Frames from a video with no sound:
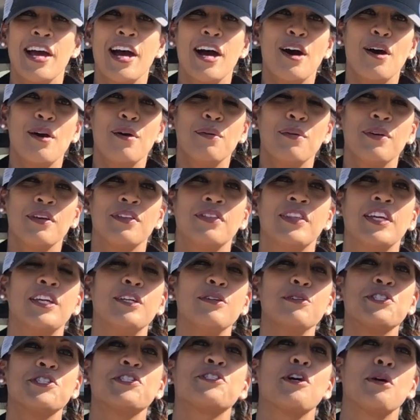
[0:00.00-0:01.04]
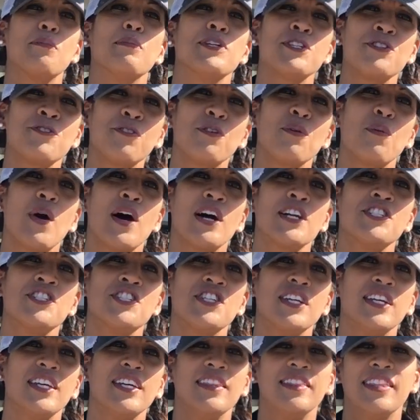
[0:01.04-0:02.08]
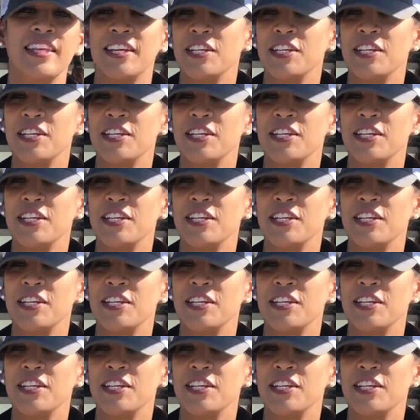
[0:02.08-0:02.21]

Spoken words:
now, thank you so much for watching.